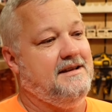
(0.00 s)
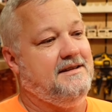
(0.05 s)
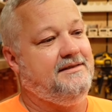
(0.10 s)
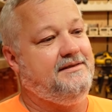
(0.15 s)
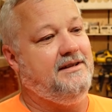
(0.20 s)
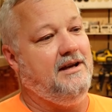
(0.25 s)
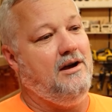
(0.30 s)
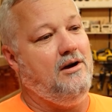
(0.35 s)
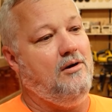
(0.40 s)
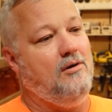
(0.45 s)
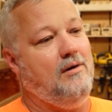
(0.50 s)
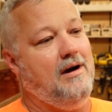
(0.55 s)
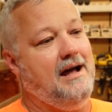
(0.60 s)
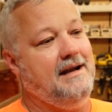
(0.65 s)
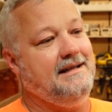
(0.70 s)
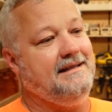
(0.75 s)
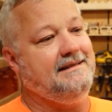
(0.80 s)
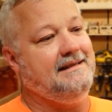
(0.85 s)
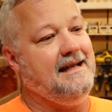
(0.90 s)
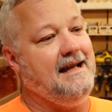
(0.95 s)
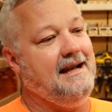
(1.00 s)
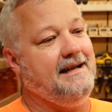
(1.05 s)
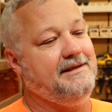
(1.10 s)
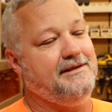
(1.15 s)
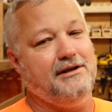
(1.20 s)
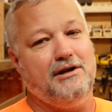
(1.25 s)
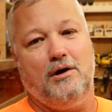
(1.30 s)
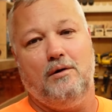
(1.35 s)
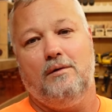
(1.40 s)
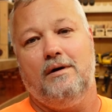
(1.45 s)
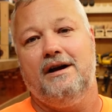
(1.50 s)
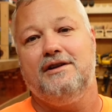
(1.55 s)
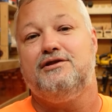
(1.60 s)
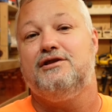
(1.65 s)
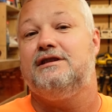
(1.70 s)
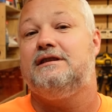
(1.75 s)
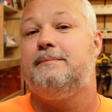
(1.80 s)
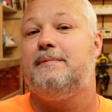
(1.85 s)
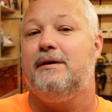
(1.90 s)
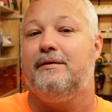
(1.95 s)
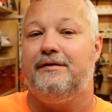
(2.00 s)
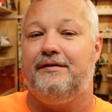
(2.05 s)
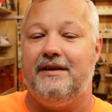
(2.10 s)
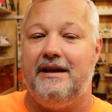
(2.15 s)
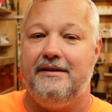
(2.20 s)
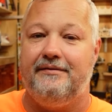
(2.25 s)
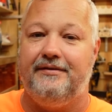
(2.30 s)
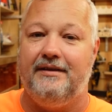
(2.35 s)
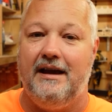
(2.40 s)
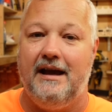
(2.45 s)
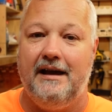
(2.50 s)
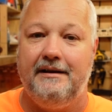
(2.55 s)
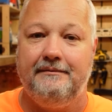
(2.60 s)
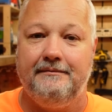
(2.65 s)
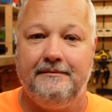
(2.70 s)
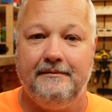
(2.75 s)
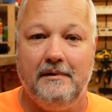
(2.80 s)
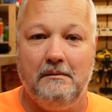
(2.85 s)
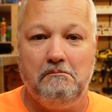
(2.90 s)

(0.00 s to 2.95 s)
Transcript: So I decided, you know what, just to be on the safe side,